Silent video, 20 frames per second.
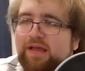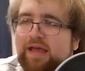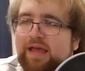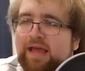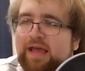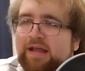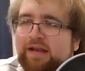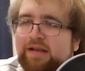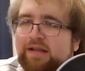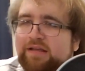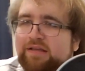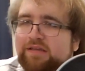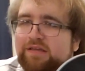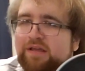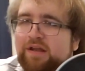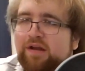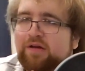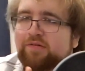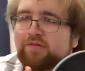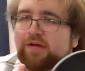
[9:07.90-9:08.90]
And,
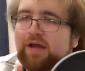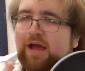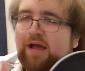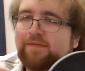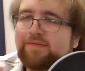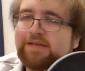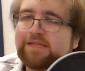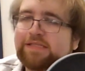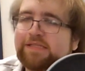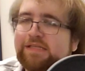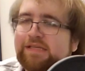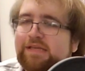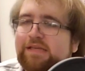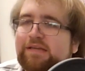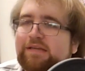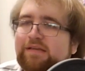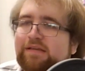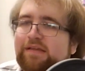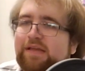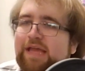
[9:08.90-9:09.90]
you know,
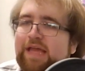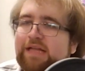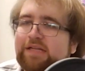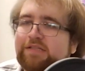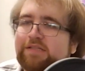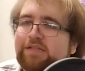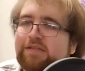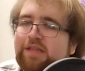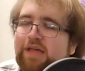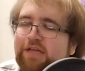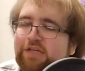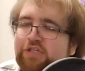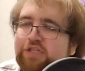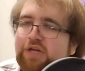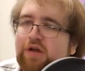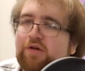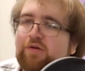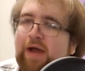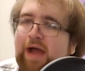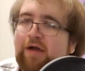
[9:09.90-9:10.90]
obviously, they
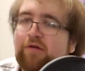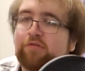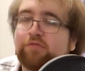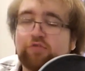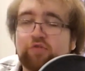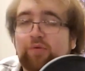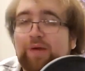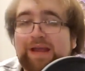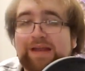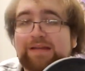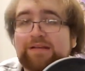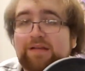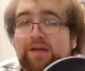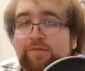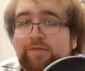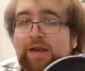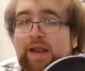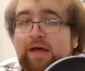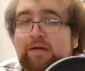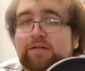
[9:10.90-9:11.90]
show how great
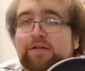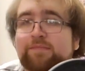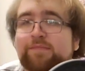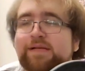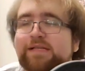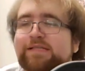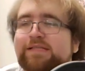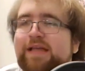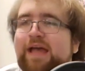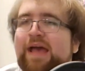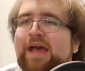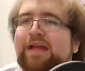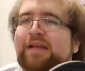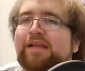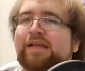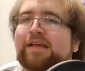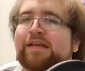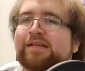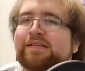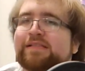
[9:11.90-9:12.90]
of an alchemist
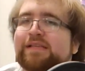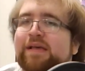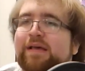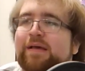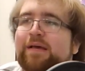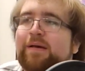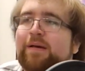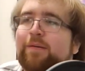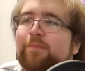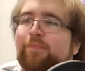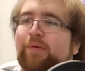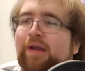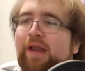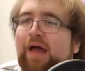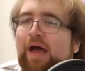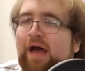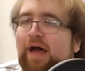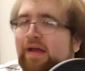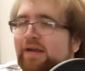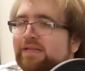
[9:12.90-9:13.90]
Ed is,
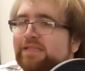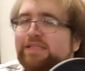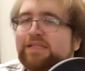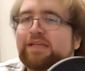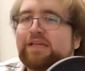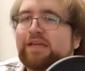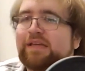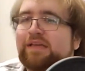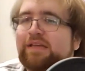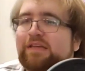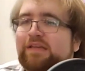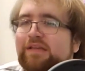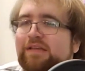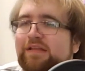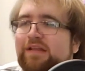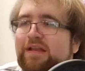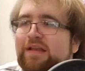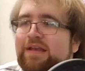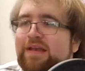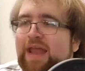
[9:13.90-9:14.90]
but honestly,
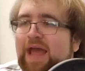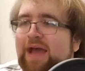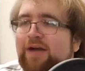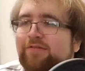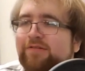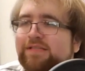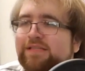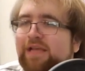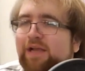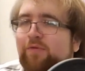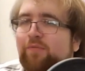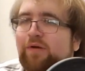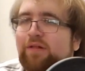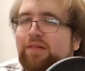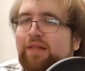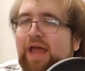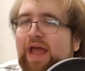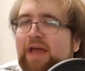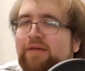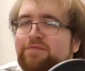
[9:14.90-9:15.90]
now it's like,
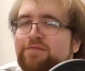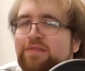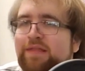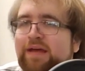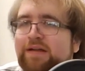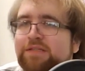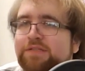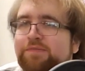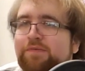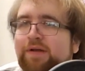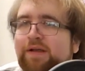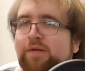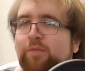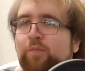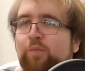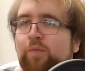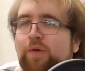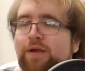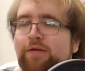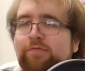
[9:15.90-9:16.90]
well, half of that is
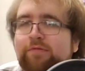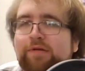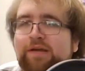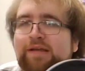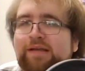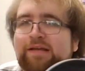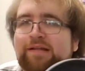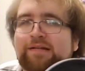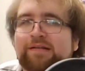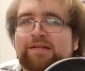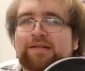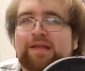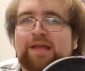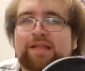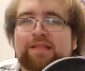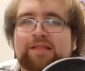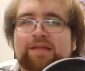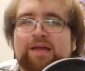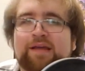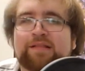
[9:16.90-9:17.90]
fucking Winry and
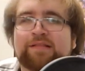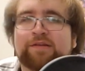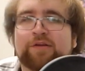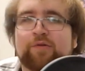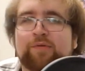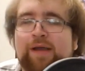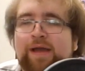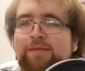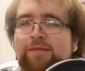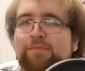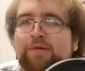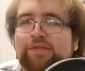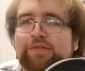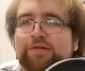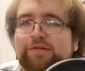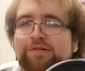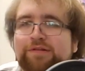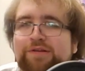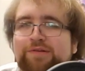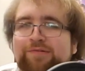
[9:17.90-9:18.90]
the
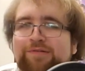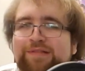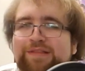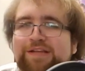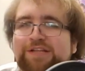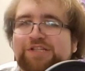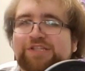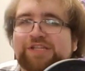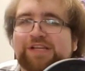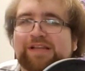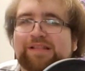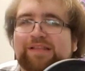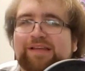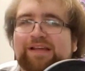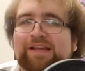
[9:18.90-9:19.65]
grandmother doing this shit.